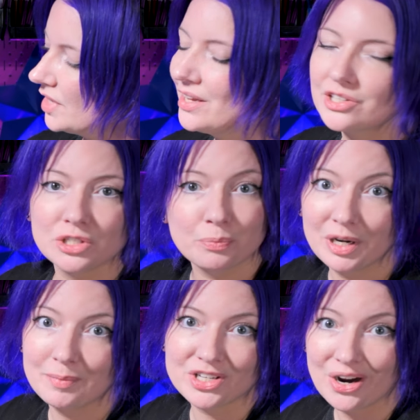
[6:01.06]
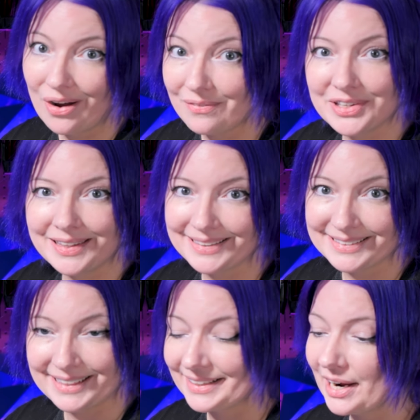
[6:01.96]
this is pretty much how everything
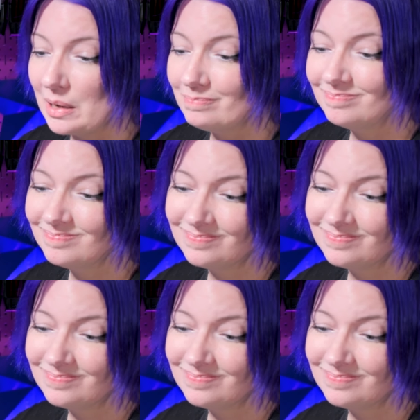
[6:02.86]
is going to come.